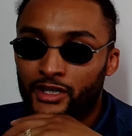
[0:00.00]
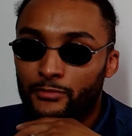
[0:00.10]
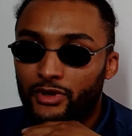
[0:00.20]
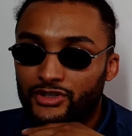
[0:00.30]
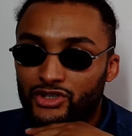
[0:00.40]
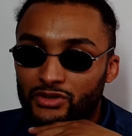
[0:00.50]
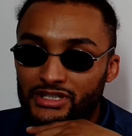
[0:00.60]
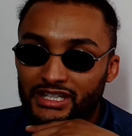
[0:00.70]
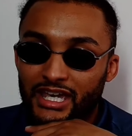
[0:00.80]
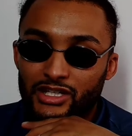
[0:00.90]
But as soon as
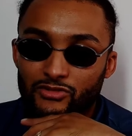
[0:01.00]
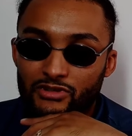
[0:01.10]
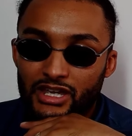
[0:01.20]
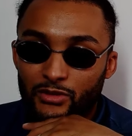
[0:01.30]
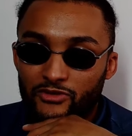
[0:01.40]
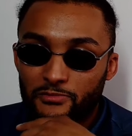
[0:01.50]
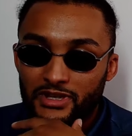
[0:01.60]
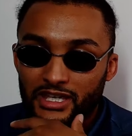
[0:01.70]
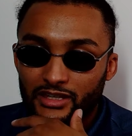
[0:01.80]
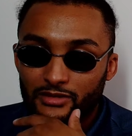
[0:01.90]
you get in the ring with
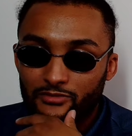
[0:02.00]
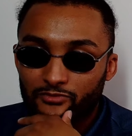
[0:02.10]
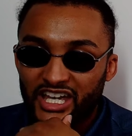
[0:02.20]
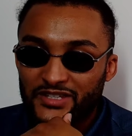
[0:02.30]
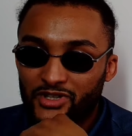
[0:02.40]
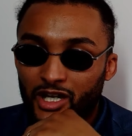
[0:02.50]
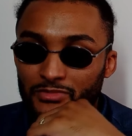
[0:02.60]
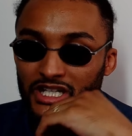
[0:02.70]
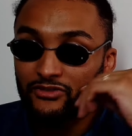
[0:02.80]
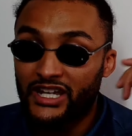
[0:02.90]
me, things become
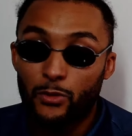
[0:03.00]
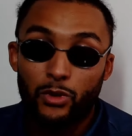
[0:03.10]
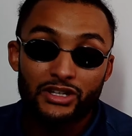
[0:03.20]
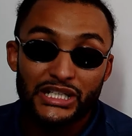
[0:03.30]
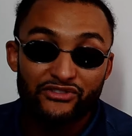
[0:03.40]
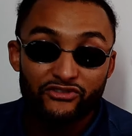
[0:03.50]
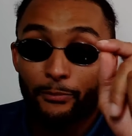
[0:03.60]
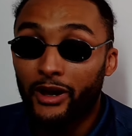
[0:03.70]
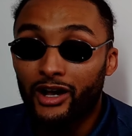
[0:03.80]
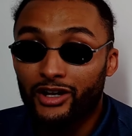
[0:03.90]
different. They weren't different for
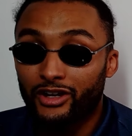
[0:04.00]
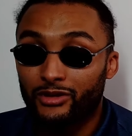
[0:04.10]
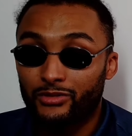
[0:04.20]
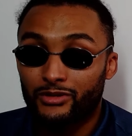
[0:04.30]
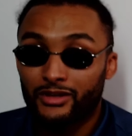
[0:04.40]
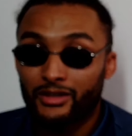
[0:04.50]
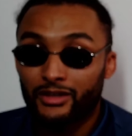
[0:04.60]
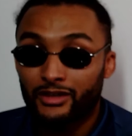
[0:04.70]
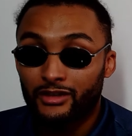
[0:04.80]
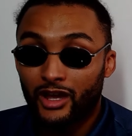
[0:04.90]
Parker, though.
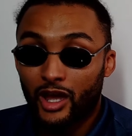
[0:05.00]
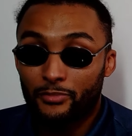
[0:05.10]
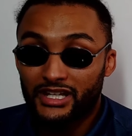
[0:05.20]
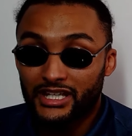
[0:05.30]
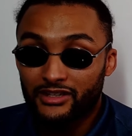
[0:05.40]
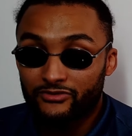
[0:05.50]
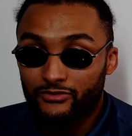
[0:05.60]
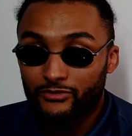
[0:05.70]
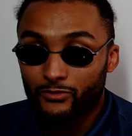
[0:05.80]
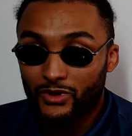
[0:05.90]
I believe
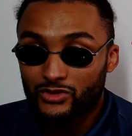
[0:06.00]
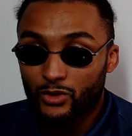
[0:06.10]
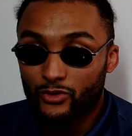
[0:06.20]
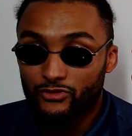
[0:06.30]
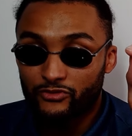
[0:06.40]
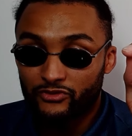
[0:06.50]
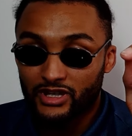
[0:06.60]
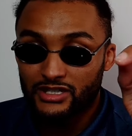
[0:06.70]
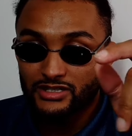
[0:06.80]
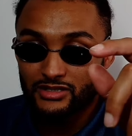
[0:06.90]
we talk through
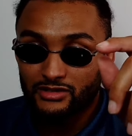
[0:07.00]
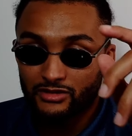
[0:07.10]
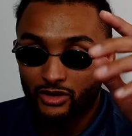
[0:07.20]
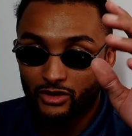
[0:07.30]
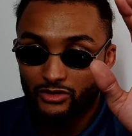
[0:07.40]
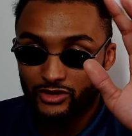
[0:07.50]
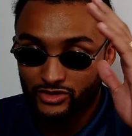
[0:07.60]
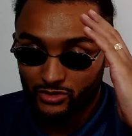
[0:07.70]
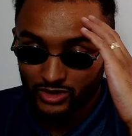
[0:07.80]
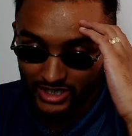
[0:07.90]
fists. Not the
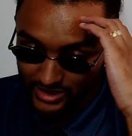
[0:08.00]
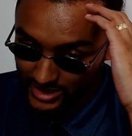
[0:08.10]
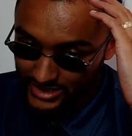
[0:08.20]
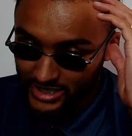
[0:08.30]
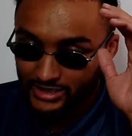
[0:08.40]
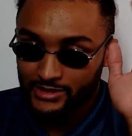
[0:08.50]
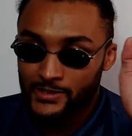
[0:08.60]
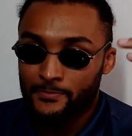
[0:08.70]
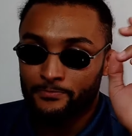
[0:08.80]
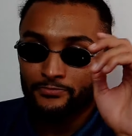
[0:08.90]
talking like that.
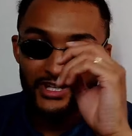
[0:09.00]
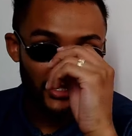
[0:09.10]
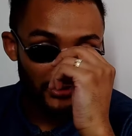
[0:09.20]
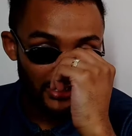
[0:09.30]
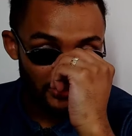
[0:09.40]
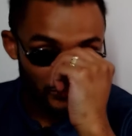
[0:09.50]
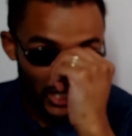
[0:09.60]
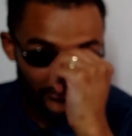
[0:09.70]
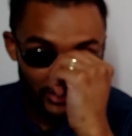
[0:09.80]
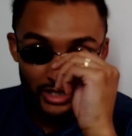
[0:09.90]
Anyway, so
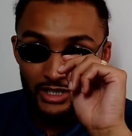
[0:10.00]
whatever.